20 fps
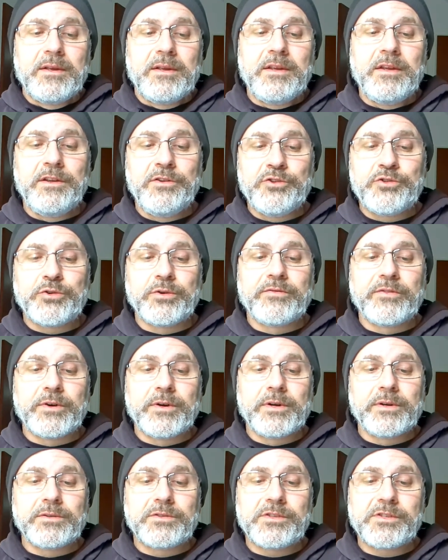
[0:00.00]

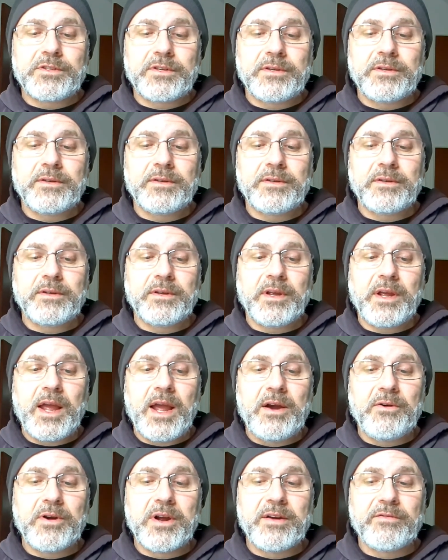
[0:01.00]
Introverts,
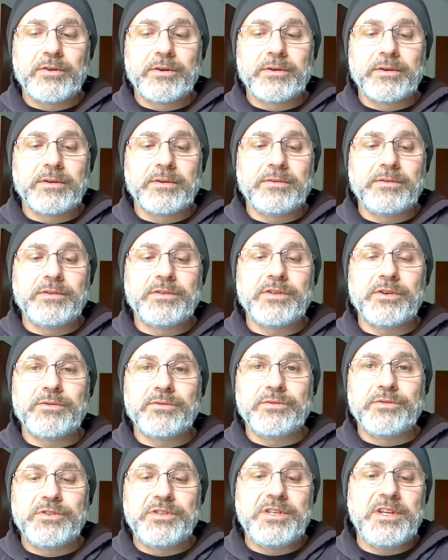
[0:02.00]
however,
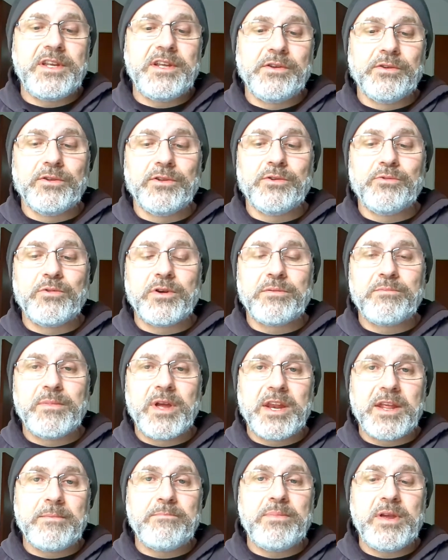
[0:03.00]
don't deal with
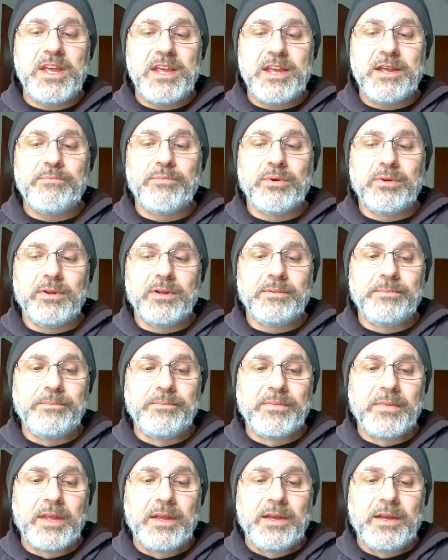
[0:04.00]
many people.
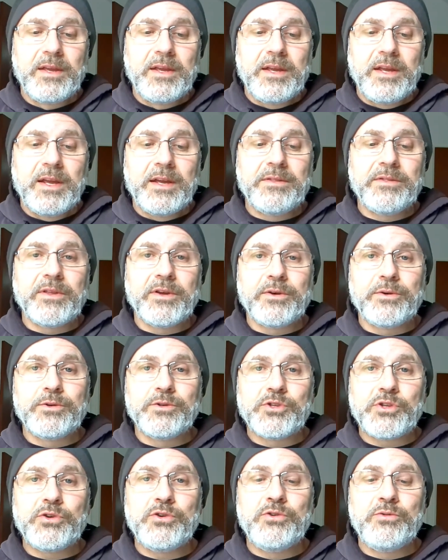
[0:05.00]
And
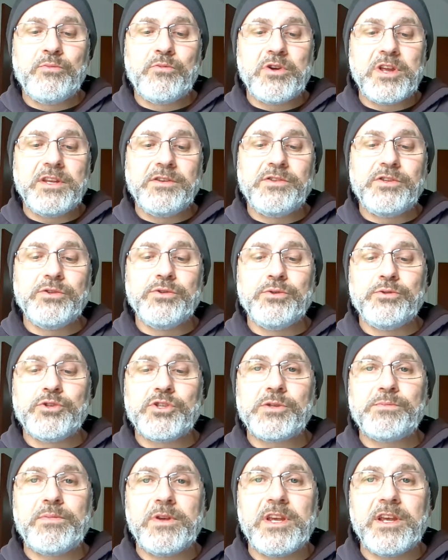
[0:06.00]
those whom we do
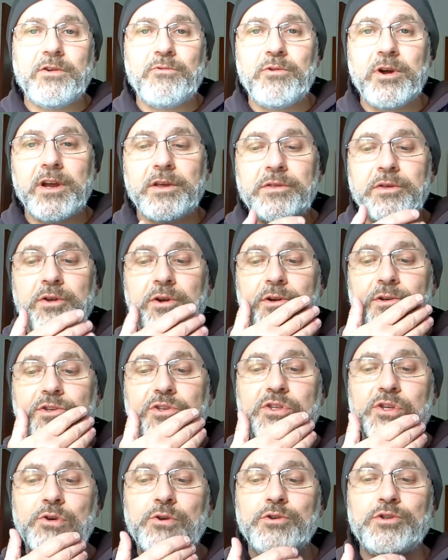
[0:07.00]
speak with in our
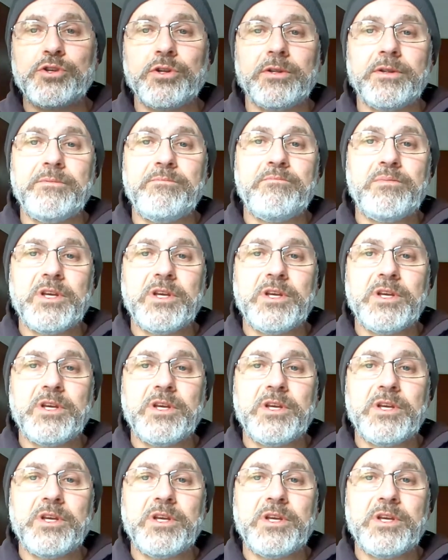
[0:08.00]
social and